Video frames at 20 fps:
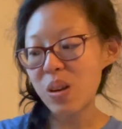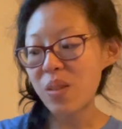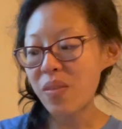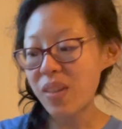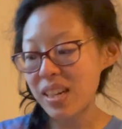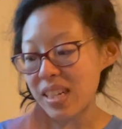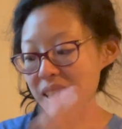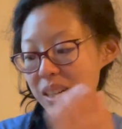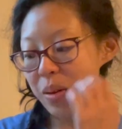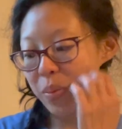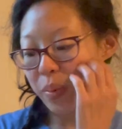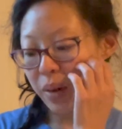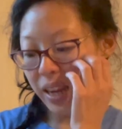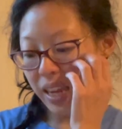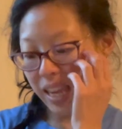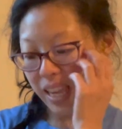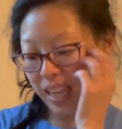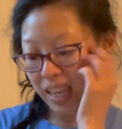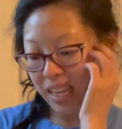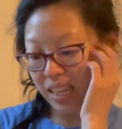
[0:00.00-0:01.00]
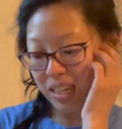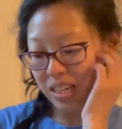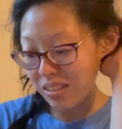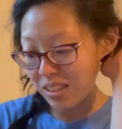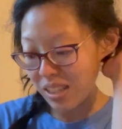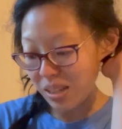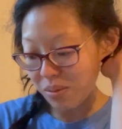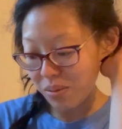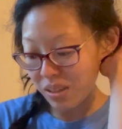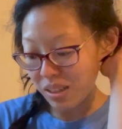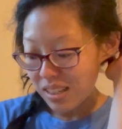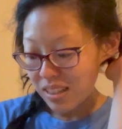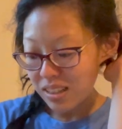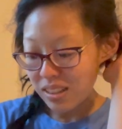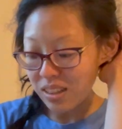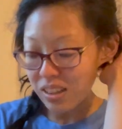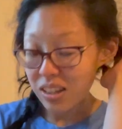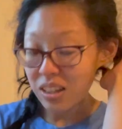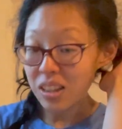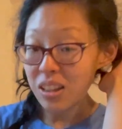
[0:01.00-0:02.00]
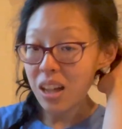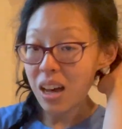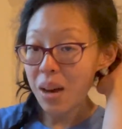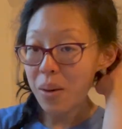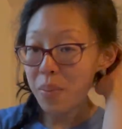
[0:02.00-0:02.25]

I did it by hand, it would look a lot